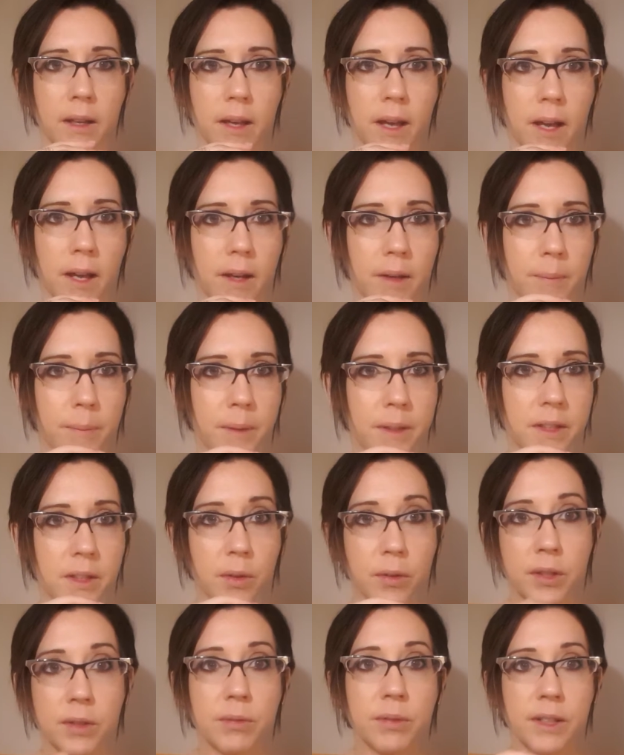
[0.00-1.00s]
And the
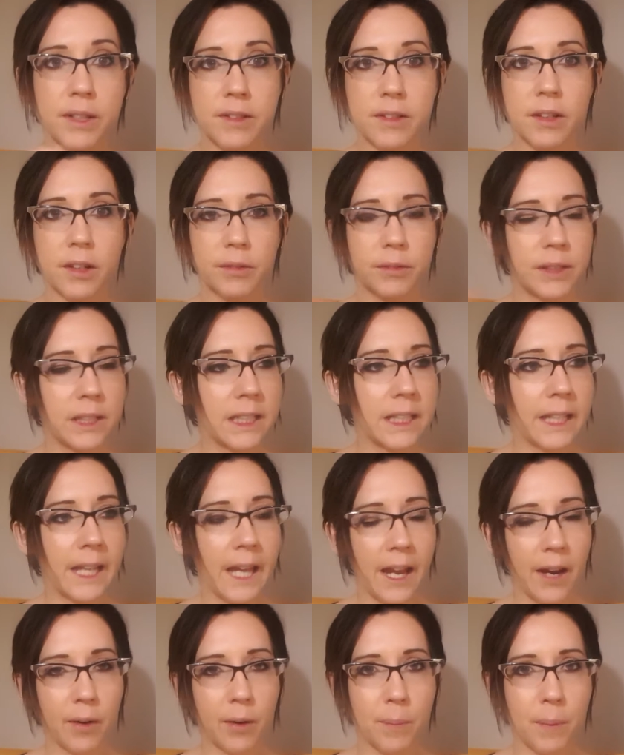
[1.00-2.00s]
only reason I really
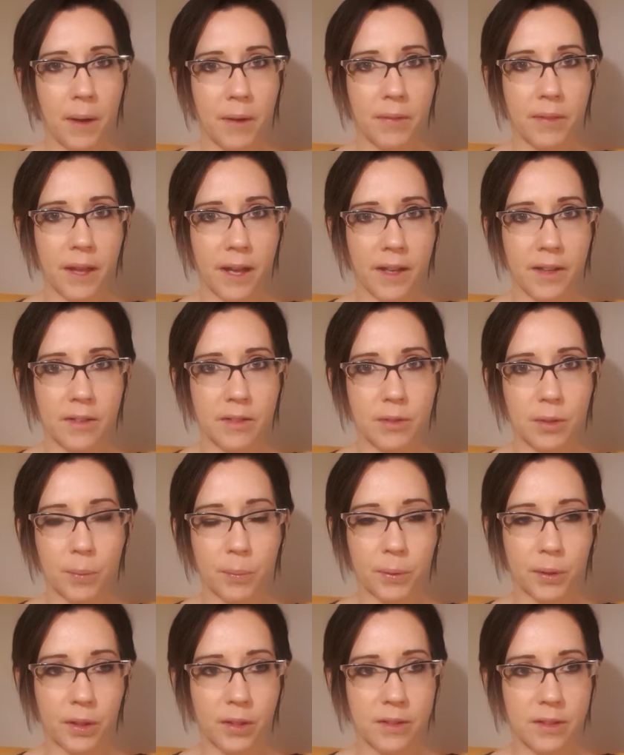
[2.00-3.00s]
care about that is not
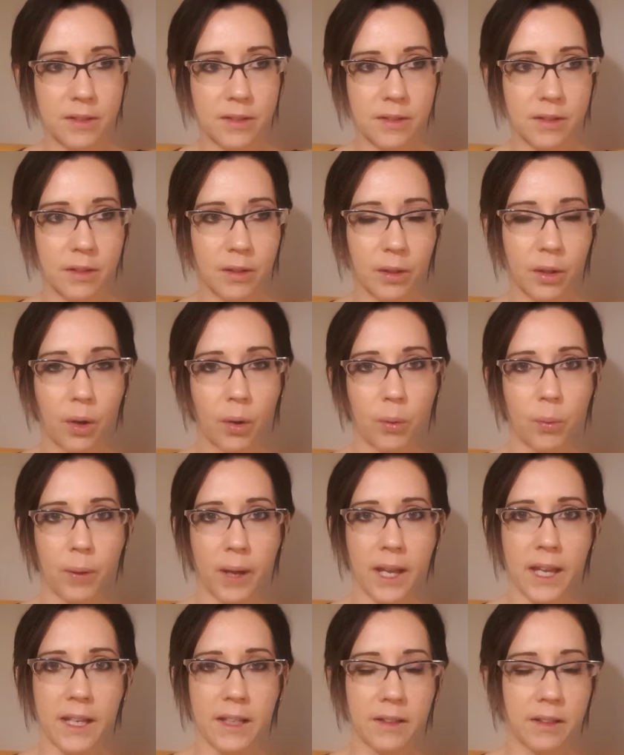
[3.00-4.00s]
because it's the goal
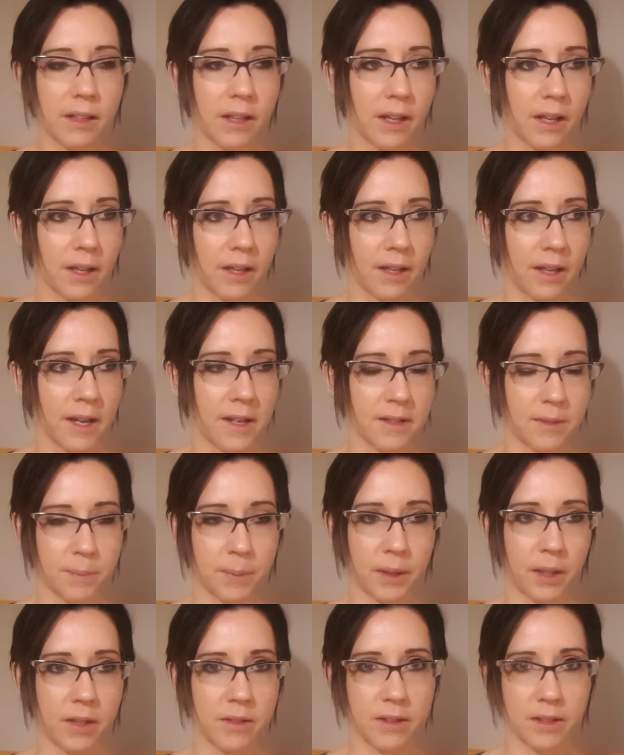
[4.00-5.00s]
weight, it's
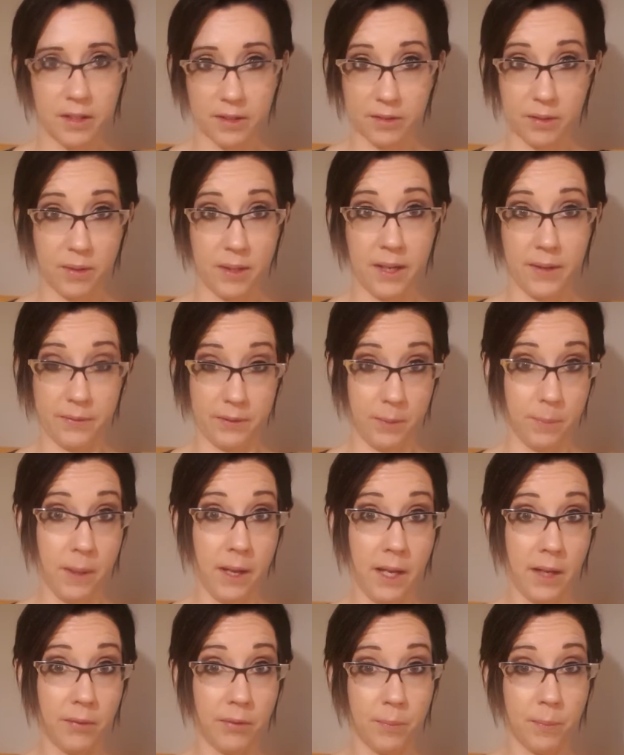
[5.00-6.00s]
because then I don't have to
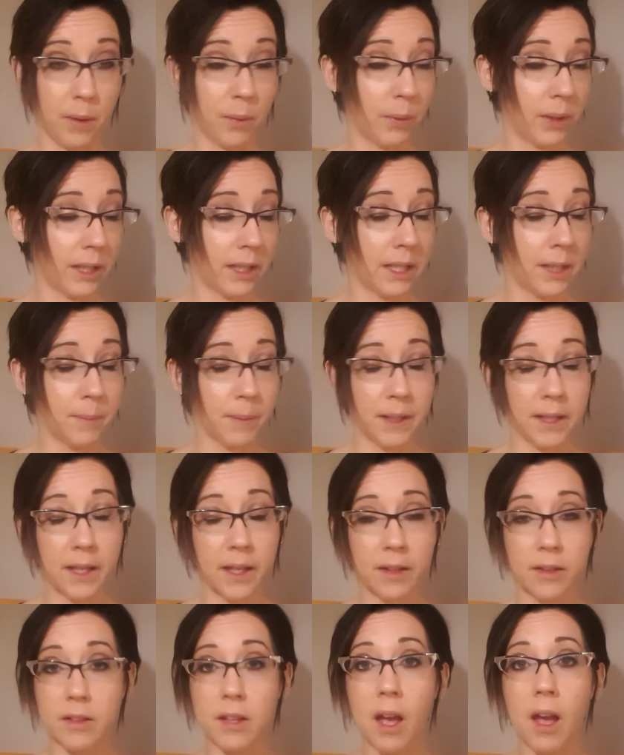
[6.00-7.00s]
pay for my weekly
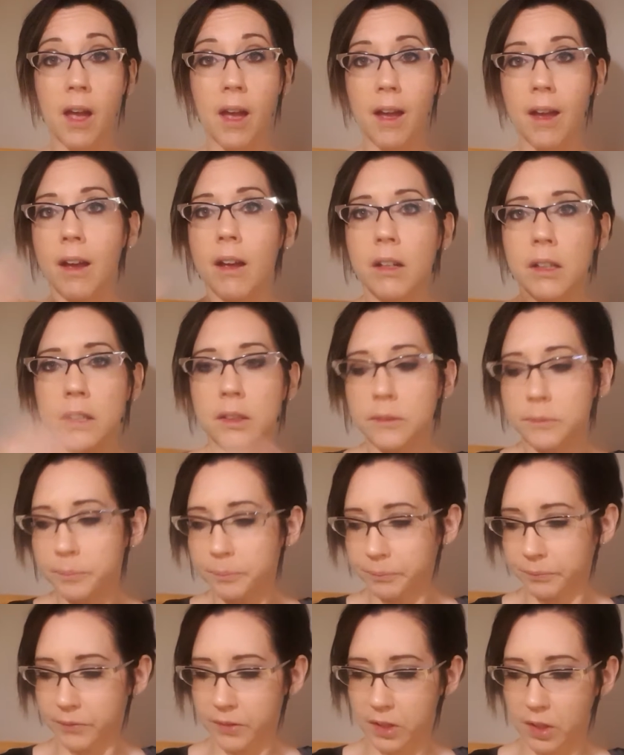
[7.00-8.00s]
meetings.
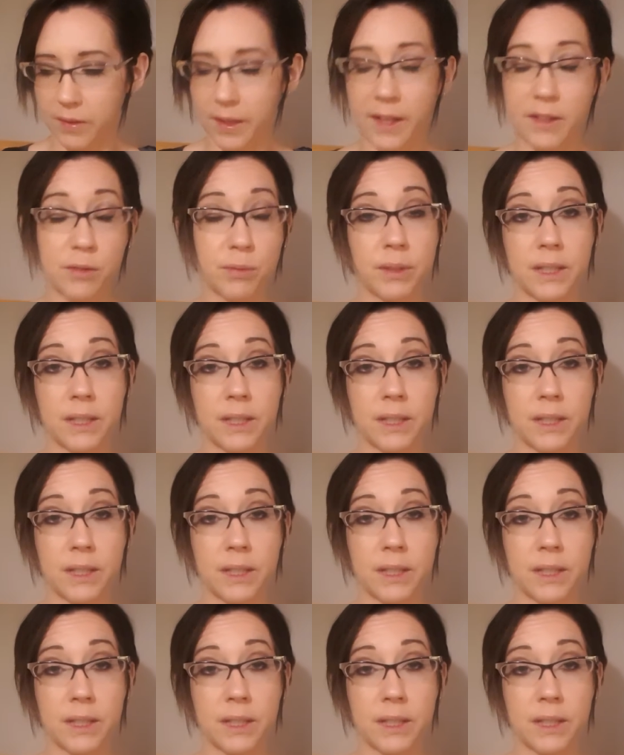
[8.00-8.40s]
So that's